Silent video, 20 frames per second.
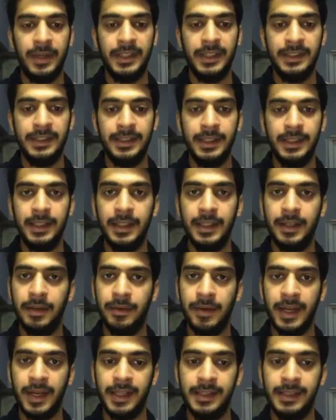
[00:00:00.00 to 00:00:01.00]
Sie
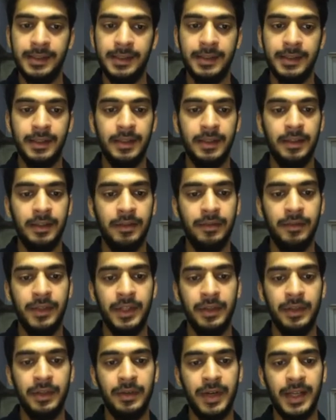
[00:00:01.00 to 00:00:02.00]
reist,
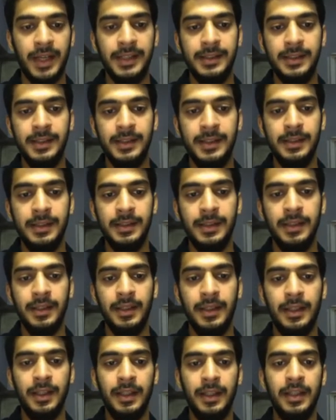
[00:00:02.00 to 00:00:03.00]
wir reisen,
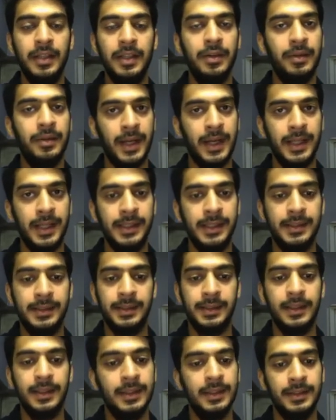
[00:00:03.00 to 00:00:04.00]
ihr reist,
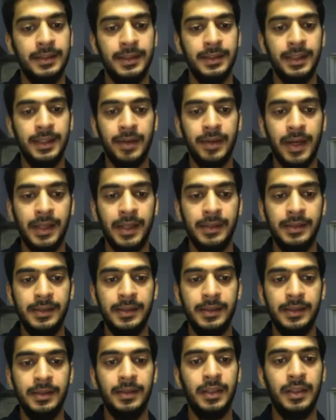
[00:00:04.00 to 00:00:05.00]
sie
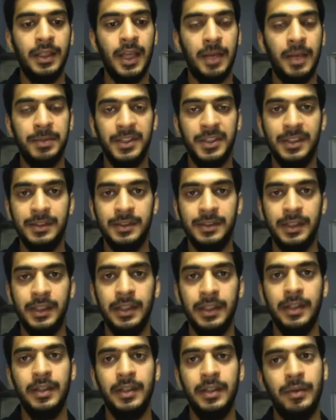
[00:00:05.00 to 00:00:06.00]
reisen, capital Z,
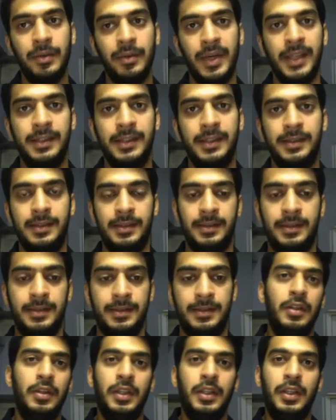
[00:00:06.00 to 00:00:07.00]
reisen.
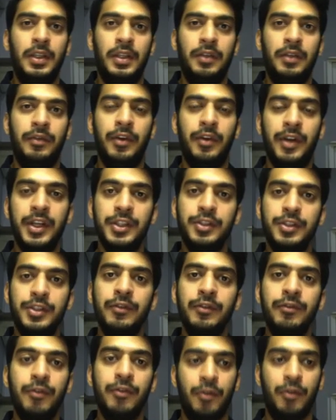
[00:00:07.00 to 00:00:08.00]
Variation
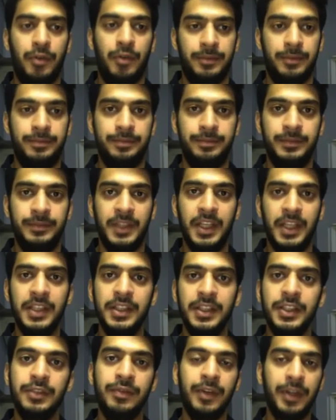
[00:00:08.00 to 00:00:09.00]
4. In
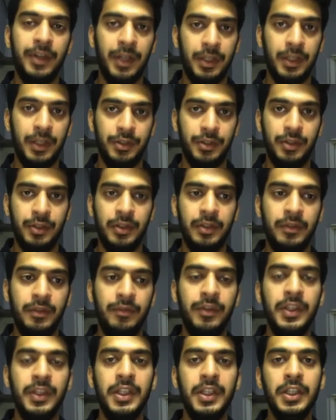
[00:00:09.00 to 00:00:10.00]
this variation,
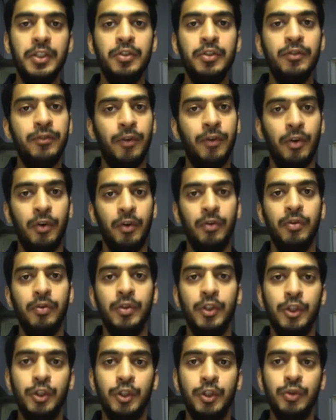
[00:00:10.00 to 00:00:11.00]
we need to follow
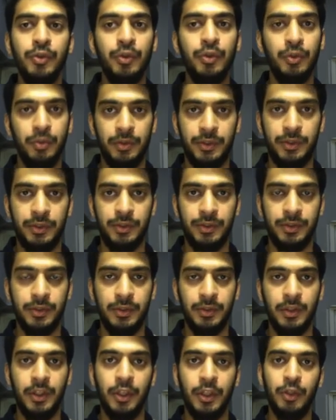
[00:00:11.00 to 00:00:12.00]
two rules.
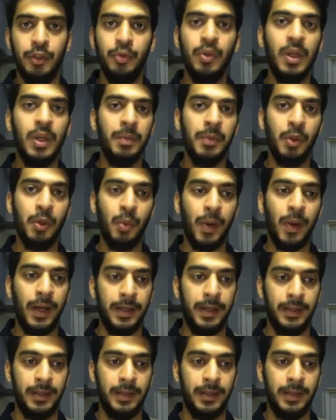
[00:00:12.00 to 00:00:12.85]
Rule number 1.